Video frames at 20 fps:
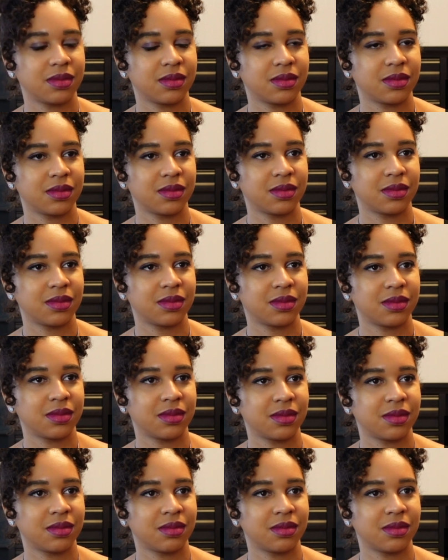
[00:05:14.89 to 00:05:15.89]
we're in
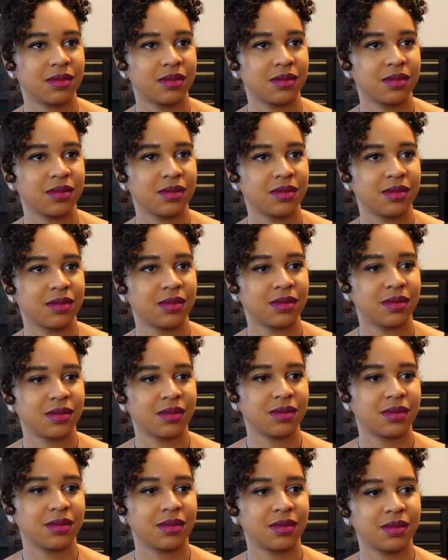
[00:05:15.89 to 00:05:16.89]
Russian and
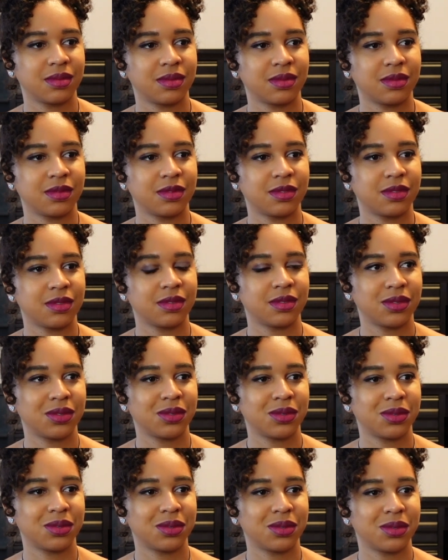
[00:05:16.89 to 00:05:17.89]
jockeying a ten.
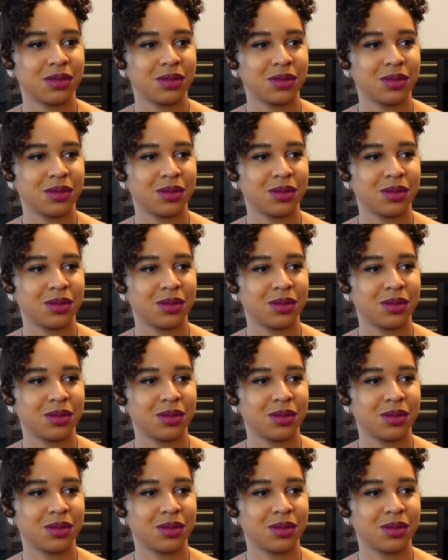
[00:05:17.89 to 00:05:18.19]
Tracksuit.